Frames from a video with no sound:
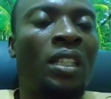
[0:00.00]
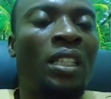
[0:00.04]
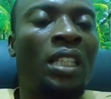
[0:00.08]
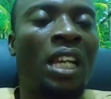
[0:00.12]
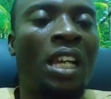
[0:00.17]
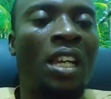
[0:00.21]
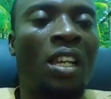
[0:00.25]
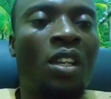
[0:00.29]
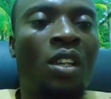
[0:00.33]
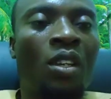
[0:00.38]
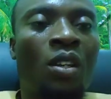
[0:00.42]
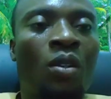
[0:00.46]

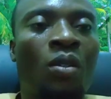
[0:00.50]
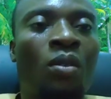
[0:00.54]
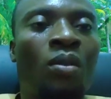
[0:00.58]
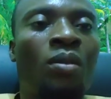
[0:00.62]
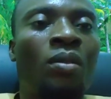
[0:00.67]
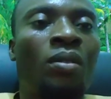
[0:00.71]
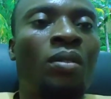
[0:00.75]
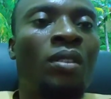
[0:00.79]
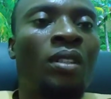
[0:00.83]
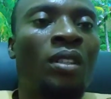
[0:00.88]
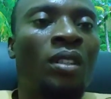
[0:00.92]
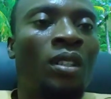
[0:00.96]
Thank
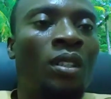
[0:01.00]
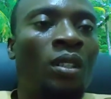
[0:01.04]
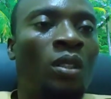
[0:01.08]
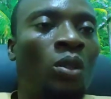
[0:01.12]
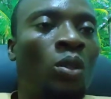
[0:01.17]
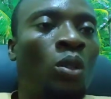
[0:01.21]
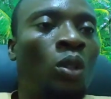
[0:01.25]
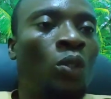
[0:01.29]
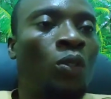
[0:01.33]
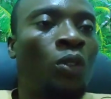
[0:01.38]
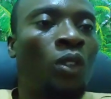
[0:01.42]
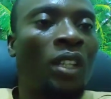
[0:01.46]
you.
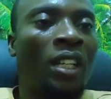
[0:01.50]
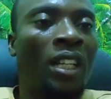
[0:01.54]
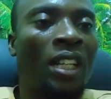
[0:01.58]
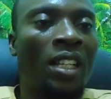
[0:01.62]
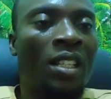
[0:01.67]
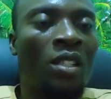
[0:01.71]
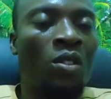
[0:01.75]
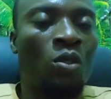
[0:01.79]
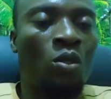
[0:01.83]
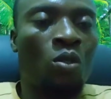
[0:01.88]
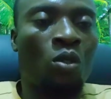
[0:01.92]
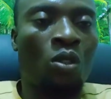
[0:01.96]
Don't
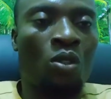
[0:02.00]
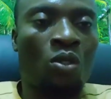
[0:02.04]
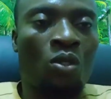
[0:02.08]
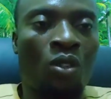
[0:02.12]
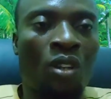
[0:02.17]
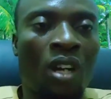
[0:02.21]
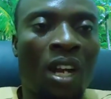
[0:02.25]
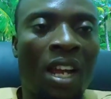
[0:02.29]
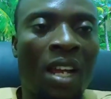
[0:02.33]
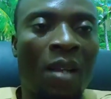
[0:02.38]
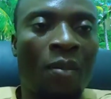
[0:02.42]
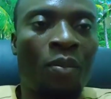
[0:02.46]
forget to
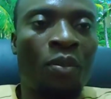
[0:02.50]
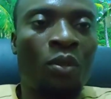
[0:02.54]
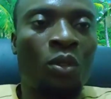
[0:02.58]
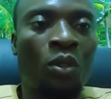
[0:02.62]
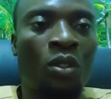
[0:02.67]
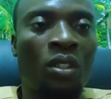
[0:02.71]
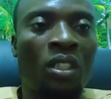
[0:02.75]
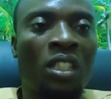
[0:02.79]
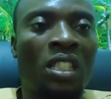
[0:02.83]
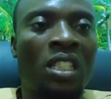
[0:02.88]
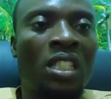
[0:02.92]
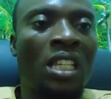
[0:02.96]
subscribe
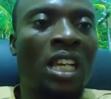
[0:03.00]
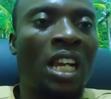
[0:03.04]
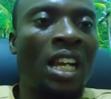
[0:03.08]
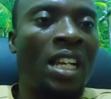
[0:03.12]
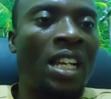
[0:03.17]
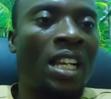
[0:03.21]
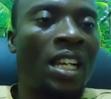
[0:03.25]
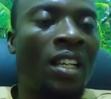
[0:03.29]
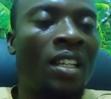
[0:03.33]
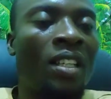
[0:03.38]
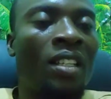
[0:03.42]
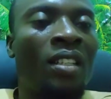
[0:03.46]
to this
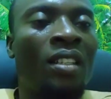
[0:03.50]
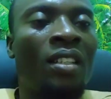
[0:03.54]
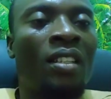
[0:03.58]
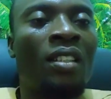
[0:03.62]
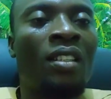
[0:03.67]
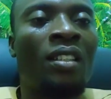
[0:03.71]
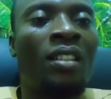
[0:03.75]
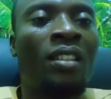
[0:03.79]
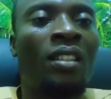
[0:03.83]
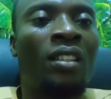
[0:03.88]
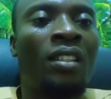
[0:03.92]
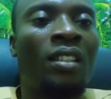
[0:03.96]
channel.
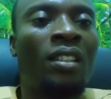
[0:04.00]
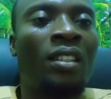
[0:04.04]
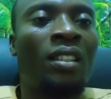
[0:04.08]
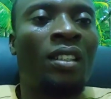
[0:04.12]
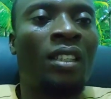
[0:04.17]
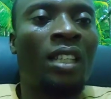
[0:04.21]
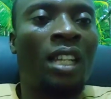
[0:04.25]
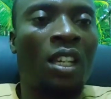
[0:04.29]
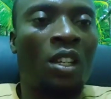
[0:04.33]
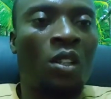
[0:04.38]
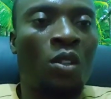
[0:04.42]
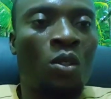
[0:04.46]

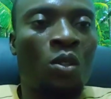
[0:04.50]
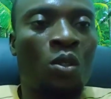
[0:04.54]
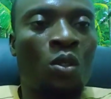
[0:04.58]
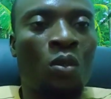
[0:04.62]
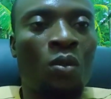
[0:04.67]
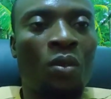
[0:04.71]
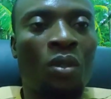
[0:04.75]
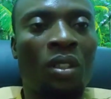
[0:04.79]
Thank you so